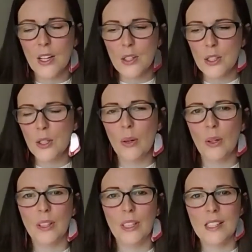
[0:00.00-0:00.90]
do
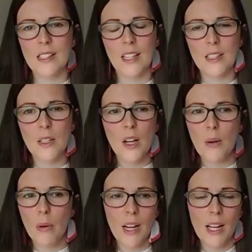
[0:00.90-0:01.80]
all these things,
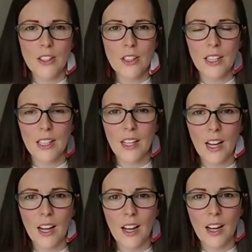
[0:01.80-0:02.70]
when actually
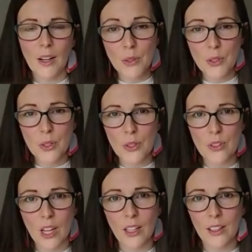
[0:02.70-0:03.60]
I was just
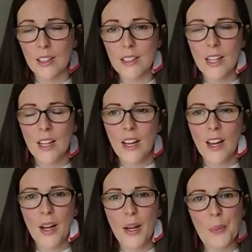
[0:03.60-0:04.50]
knackered,
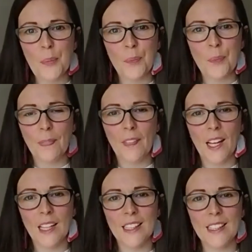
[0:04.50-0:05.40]
and
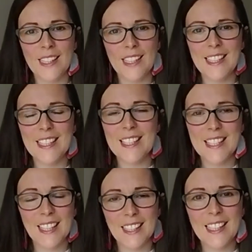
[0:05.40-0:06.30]
I
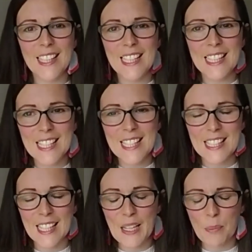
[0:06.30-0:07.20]
needed to
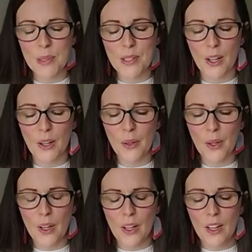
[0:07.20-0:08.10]
sleep. So,
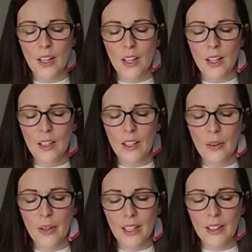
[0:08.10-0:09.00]

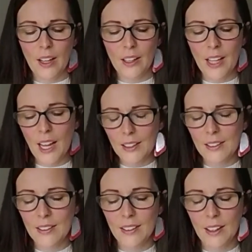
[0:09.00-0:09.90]
again,
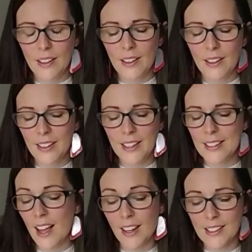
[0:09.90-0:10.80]
it's
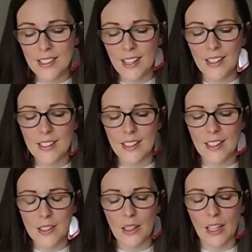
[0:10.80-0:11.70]
hindsight, isn't it?
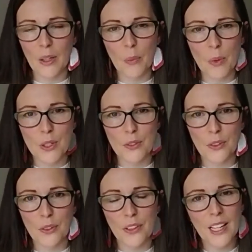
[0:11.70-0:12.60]
So like a wonderful
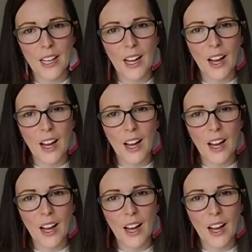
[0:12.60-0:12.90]
thing. I